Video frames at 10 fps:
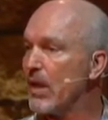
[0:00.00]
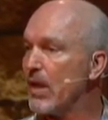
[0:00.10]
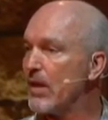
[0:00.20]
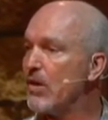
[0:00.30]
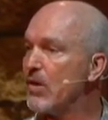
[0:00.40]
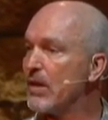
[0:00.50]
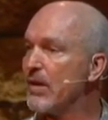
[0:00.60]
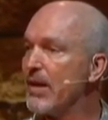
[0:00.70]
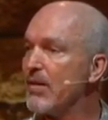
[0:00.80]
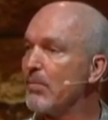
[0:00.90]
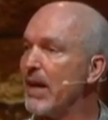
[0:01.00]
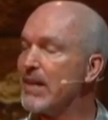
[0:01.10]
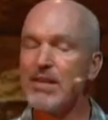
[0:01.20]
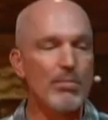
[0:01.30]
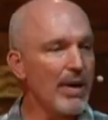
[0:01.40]
You can make
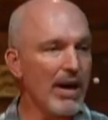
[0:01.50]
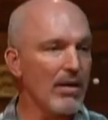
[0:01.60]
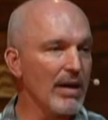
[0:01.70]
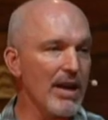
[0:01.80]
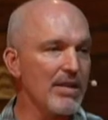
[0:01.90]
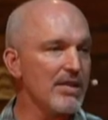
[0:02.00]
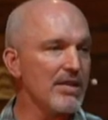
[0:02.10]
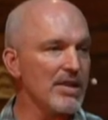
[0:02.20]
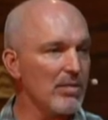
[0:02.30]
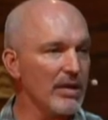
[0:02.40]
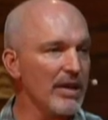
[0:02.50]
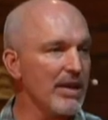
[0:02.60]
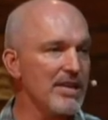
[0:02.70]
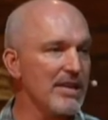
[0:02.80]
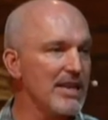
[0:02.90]
some parallels and
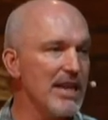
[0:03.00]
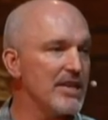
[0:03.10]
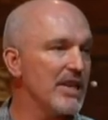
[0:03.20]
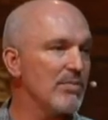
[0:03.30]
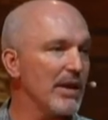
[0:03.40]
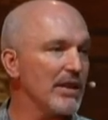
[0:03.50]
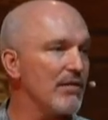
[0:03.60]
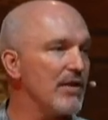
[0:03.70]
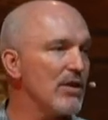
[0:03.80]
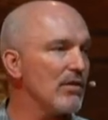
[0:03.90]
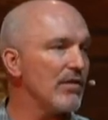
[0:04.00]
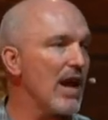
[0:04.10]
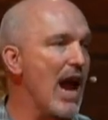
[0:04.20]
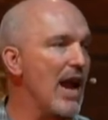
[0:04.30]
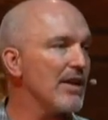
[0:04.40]
similarities in teachings, but the view of
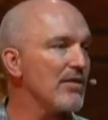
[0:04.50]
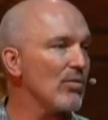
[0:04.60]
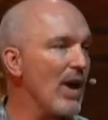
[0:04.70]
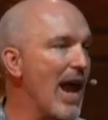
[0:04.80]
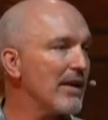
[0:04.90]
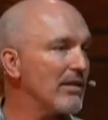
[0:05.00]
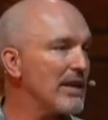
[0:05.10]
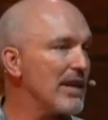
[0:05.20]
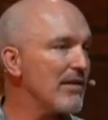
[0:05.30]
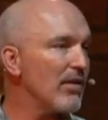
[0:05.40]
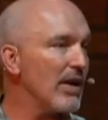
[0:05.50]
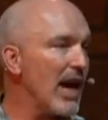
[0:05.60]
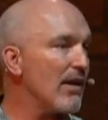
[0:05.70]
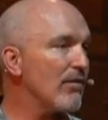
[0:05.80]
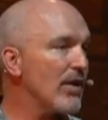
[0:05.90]
God is radically different.
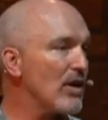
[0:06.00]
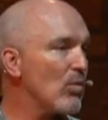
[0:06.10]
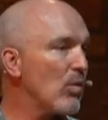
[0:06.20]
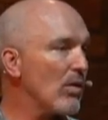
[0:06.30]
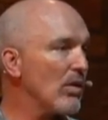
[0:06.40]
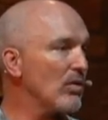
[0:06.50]
Every world